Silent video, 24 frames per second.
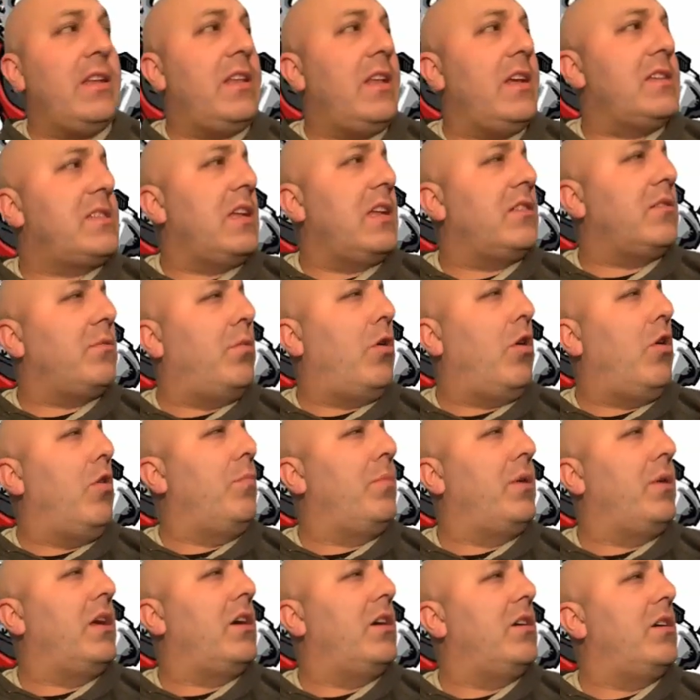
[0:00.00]
They sent him home
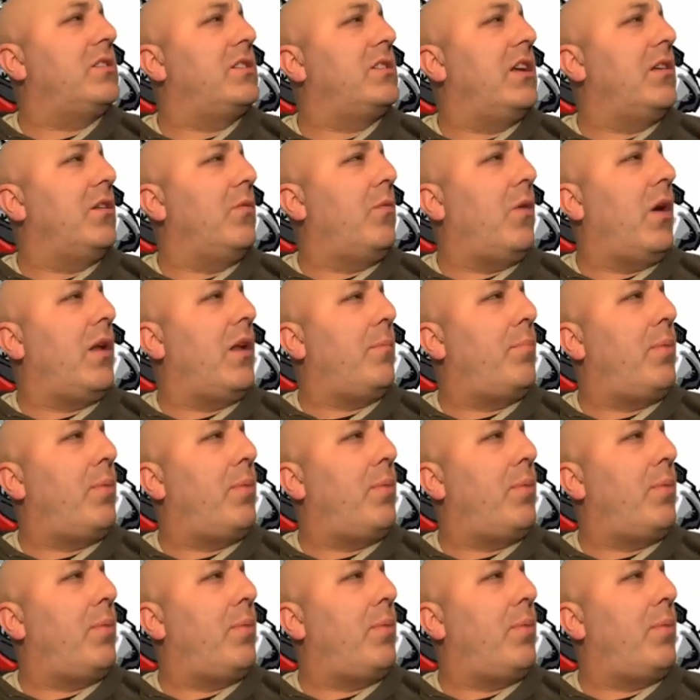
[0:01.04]
because they don't want to